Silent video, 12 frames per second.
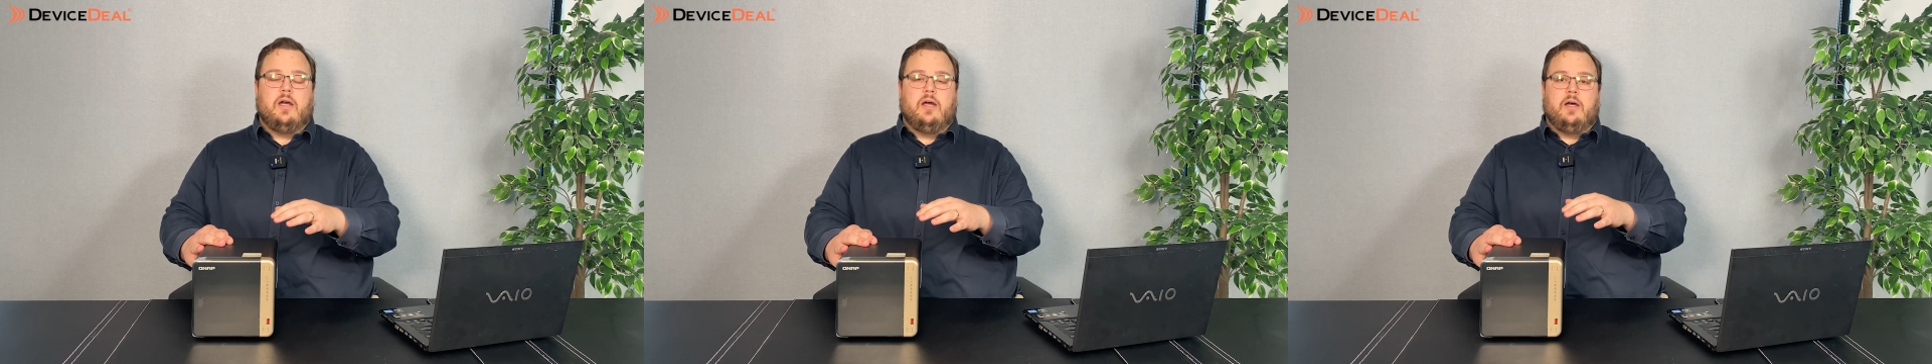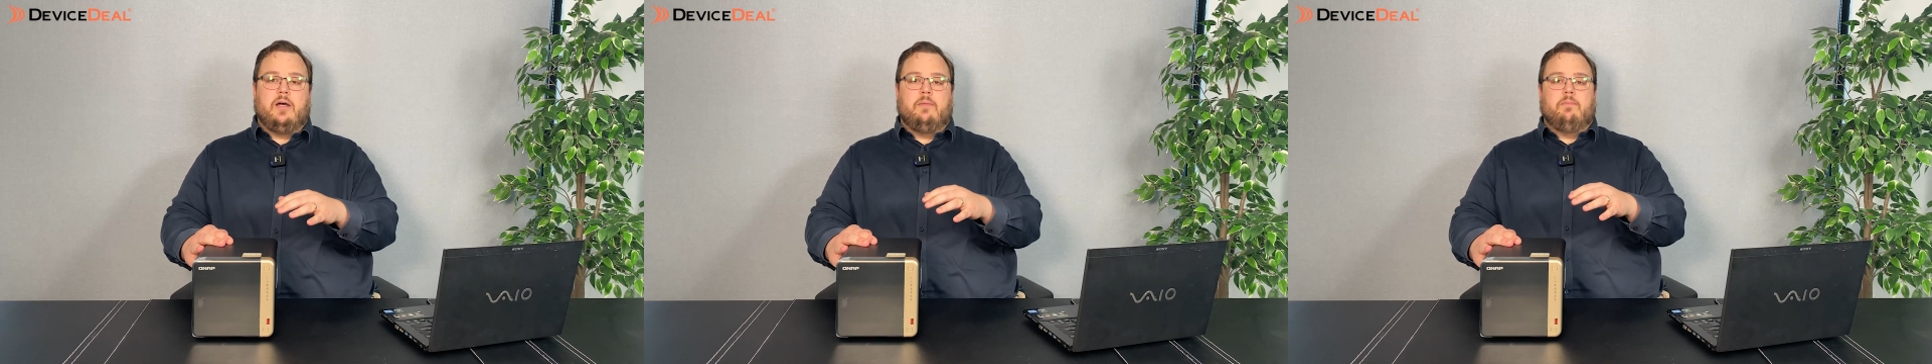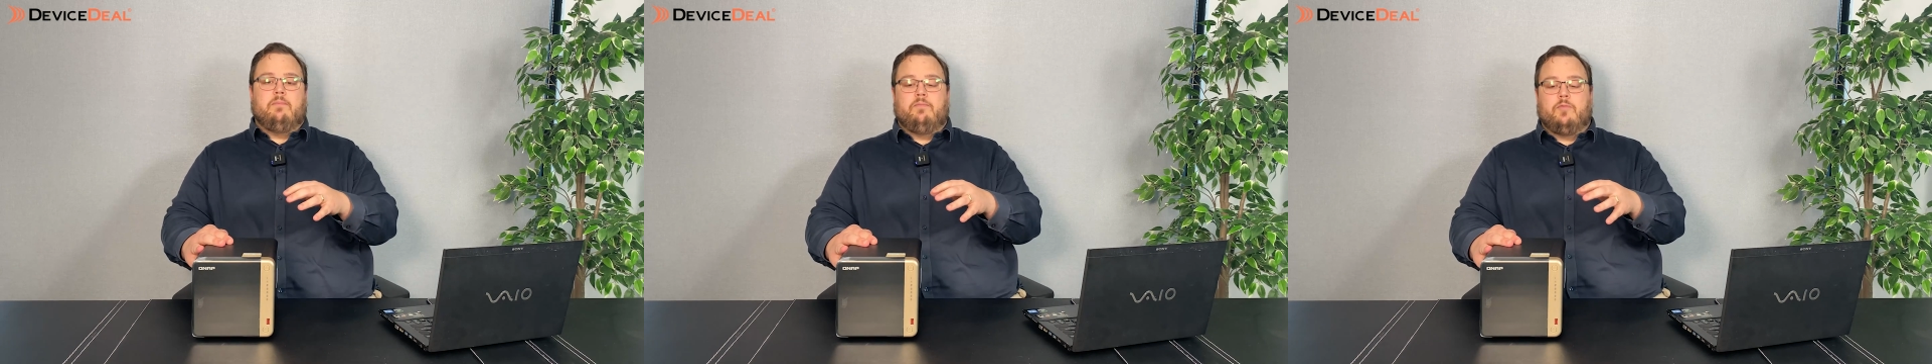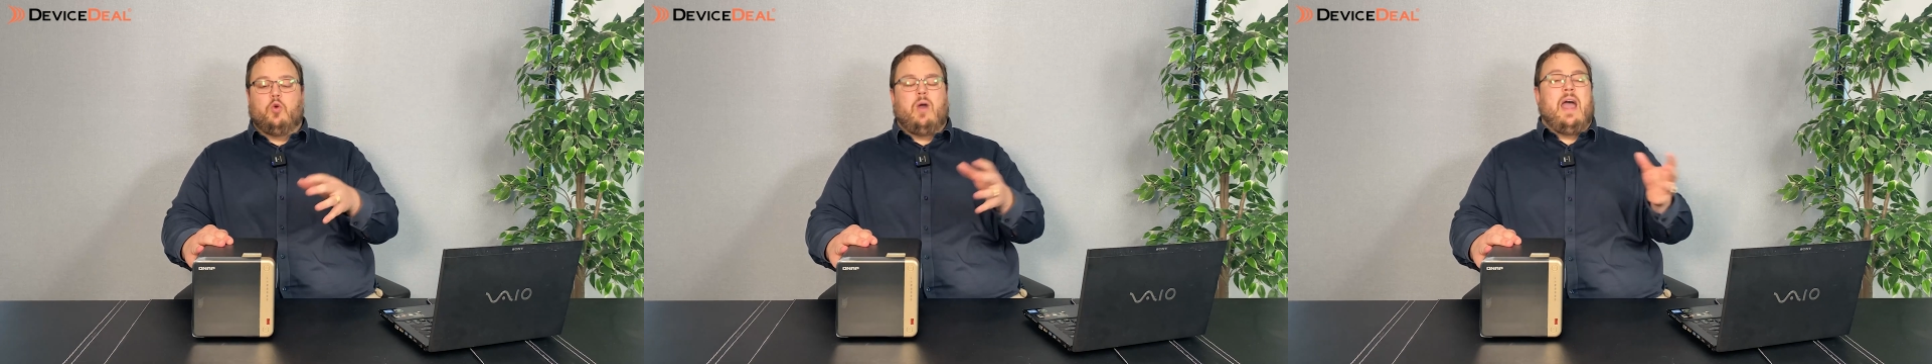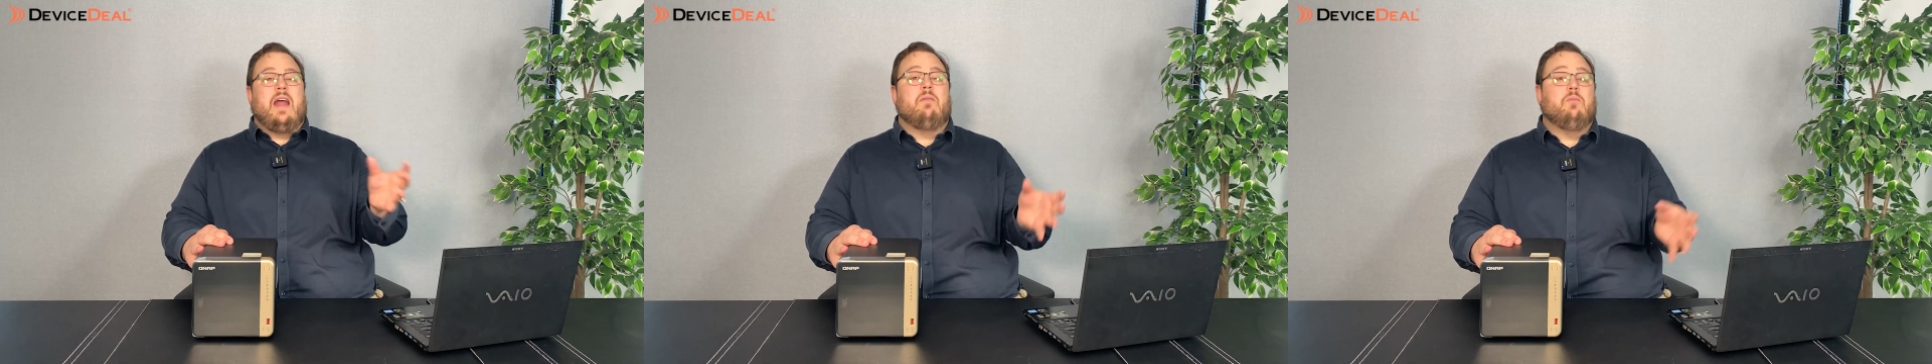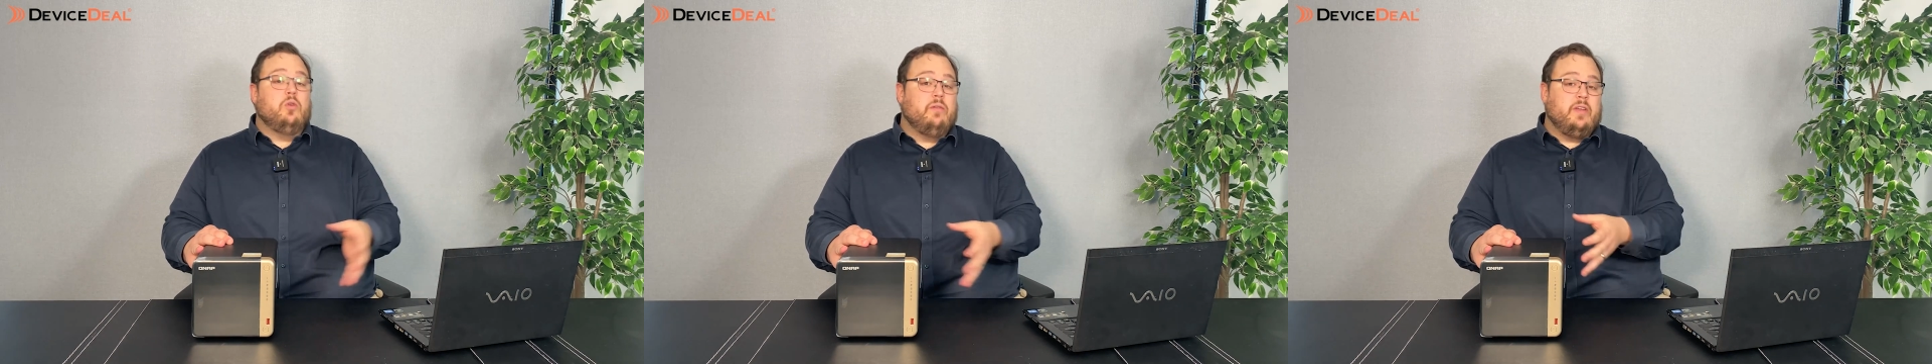or add a
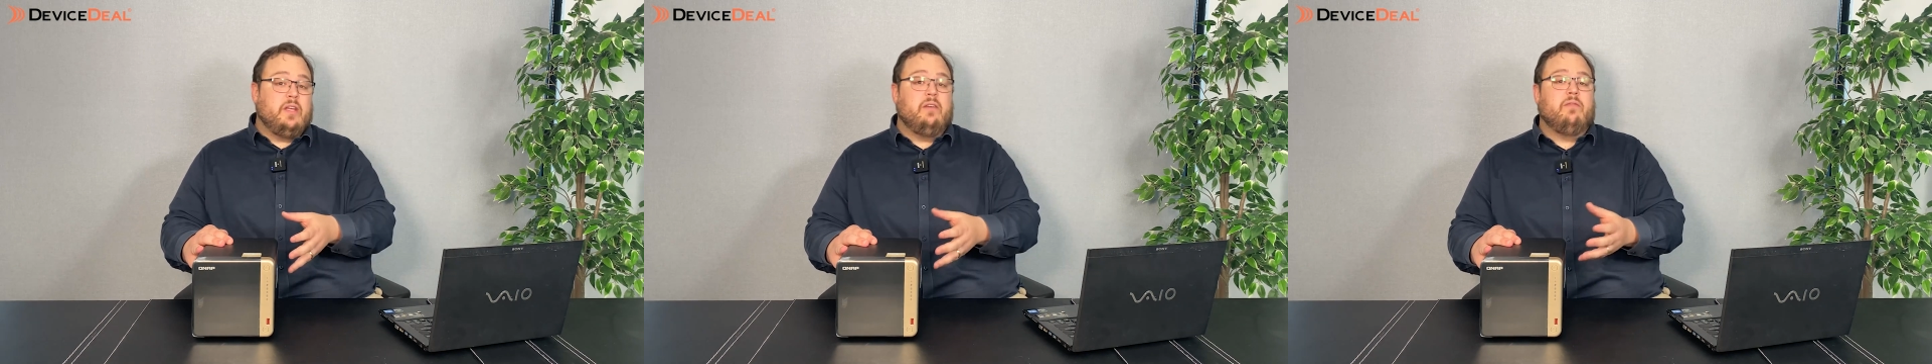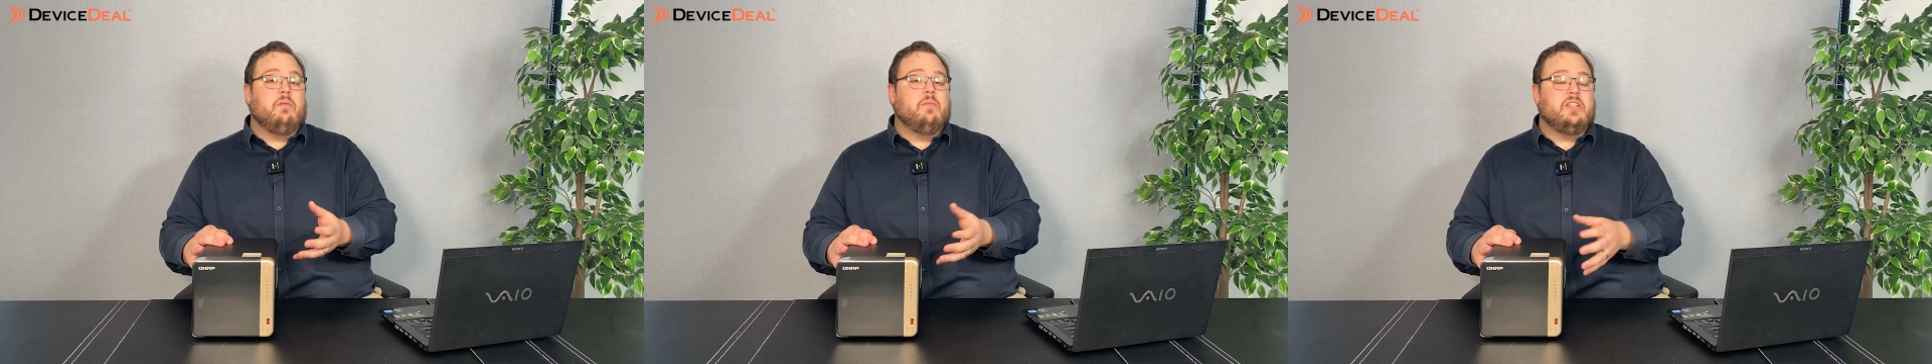movie from